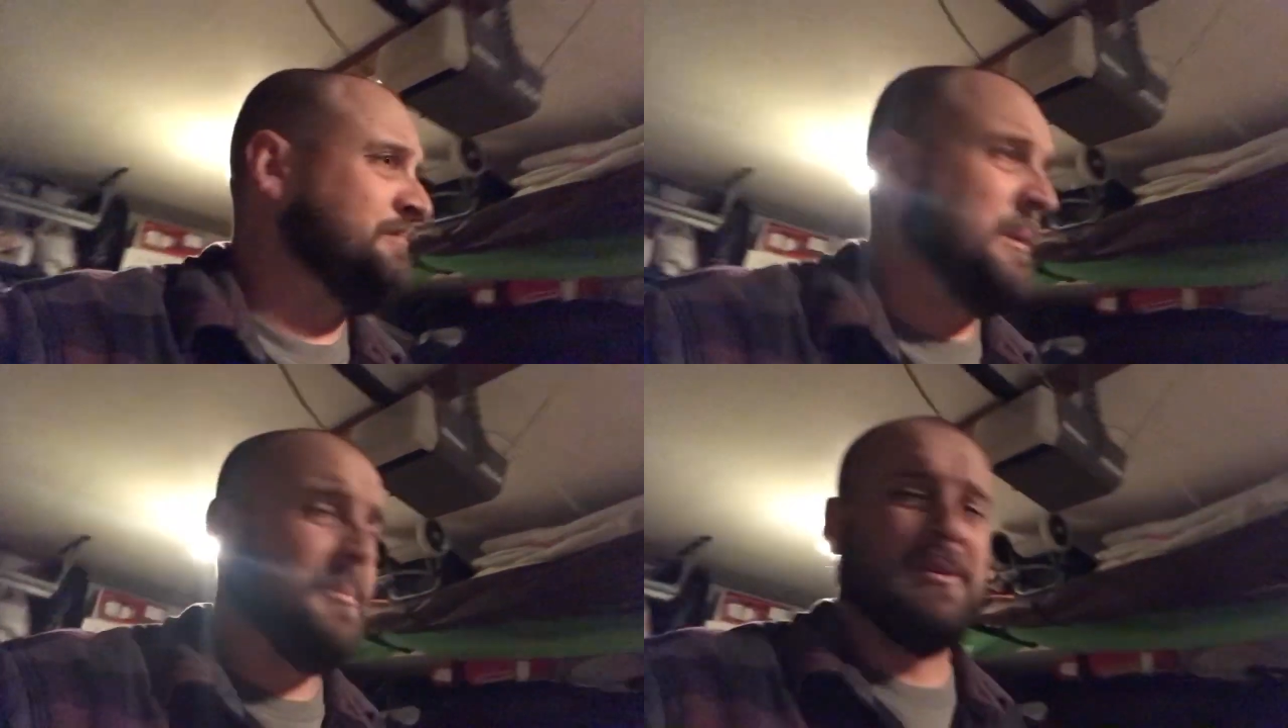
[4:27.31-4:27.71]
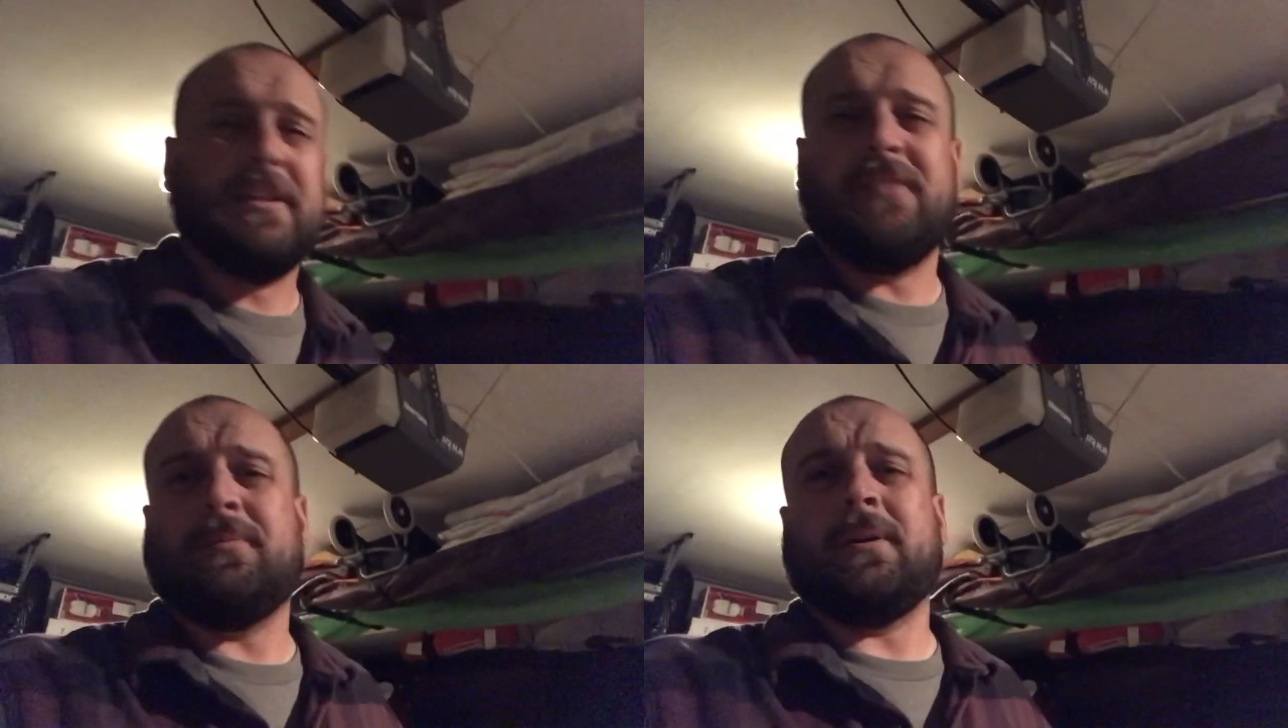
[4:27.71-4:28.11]
People
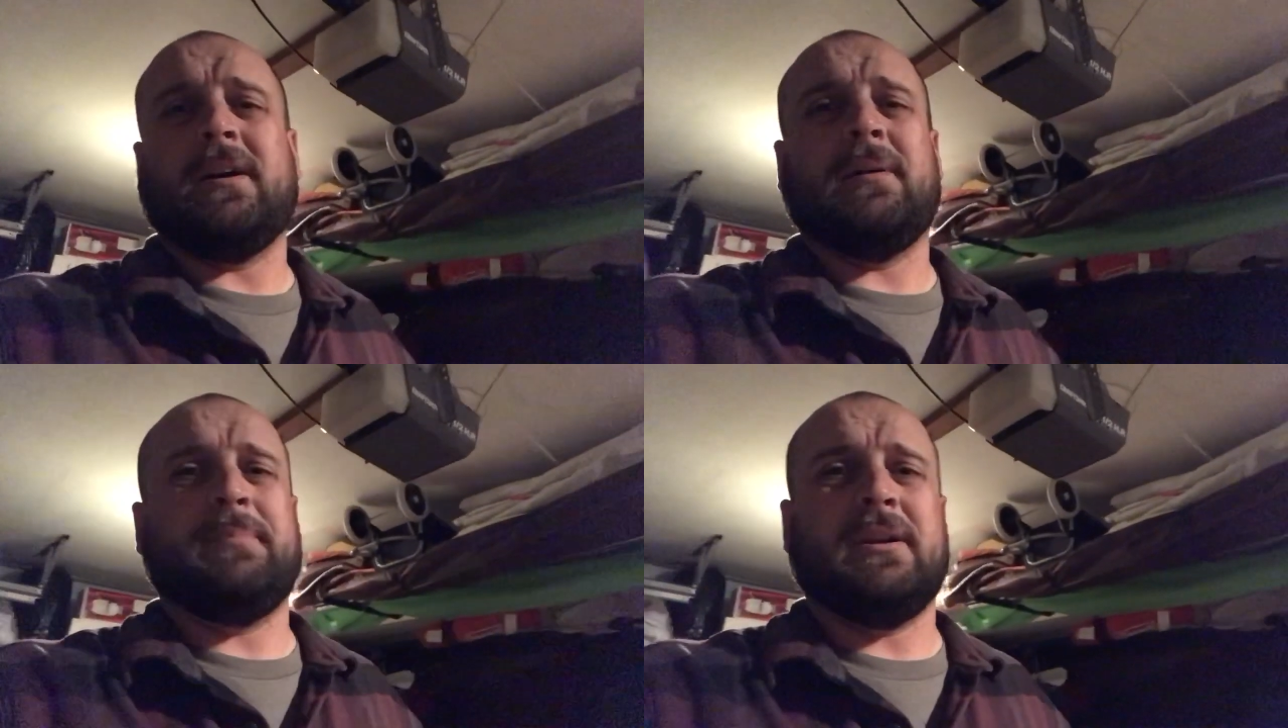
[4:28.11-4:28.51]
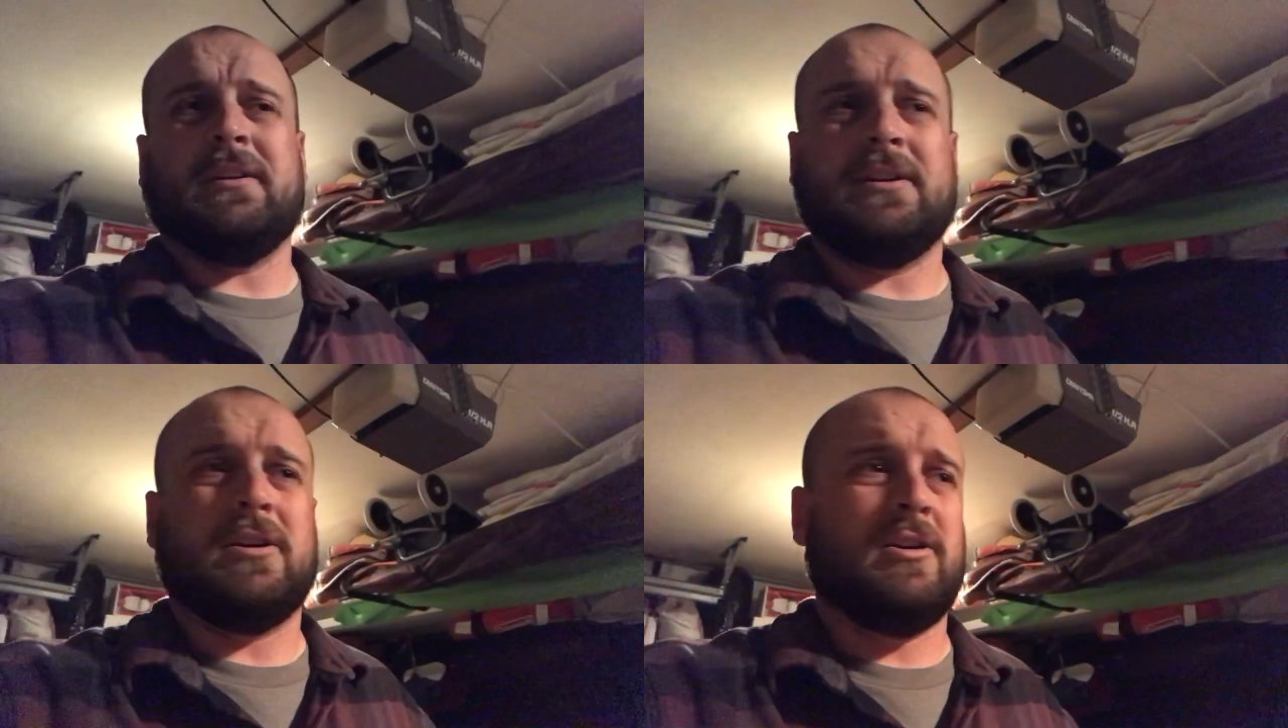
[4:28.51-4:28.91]
leave beer
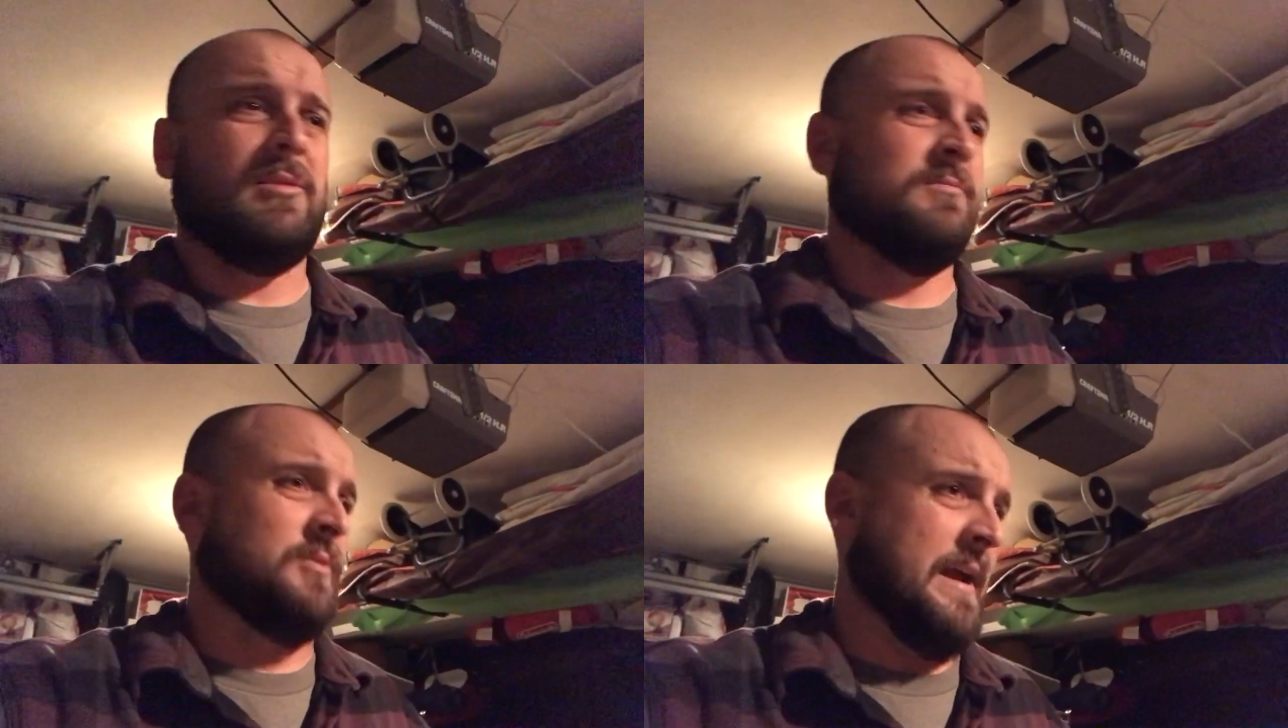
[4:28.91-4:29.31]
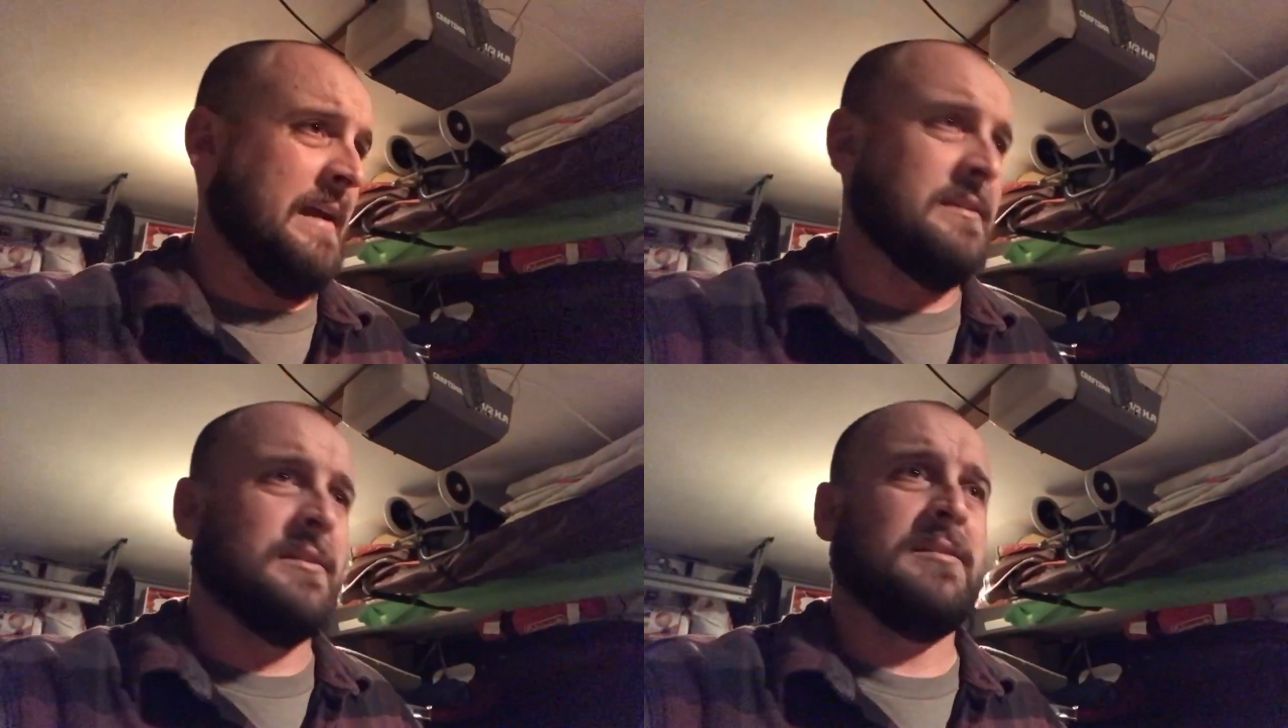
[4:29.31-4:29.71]
at your home,
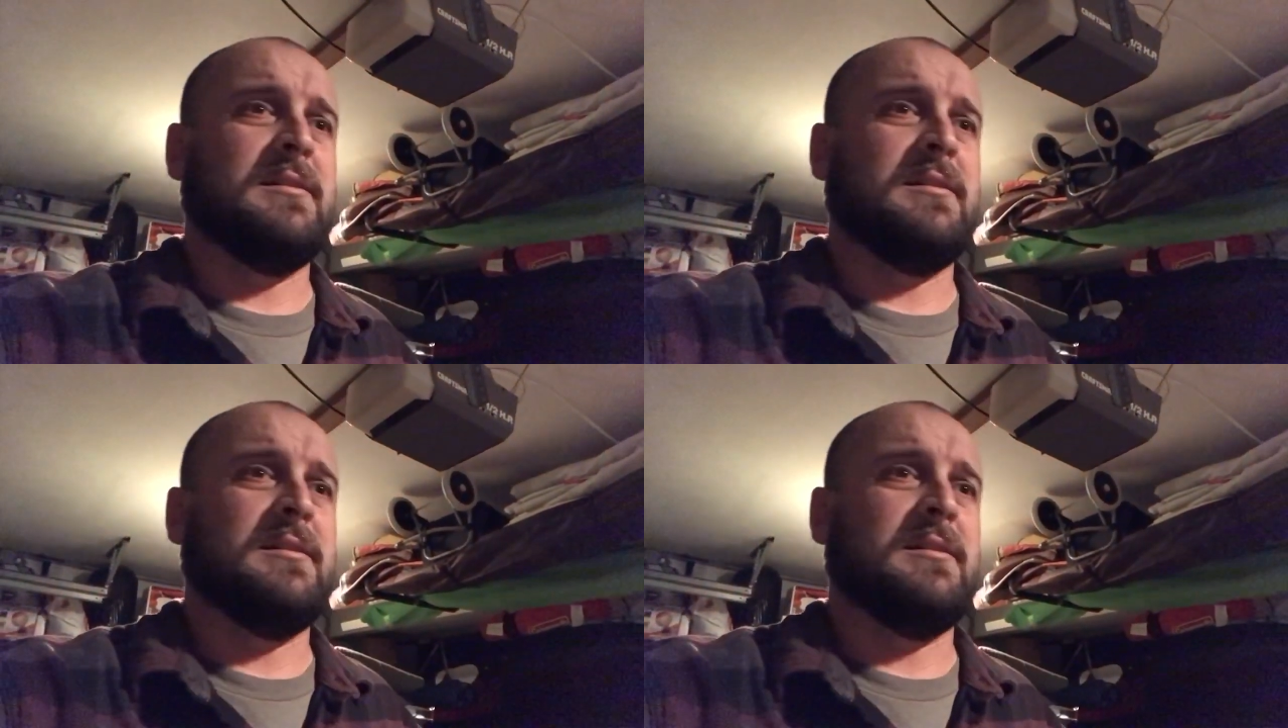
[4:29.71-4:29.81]
great.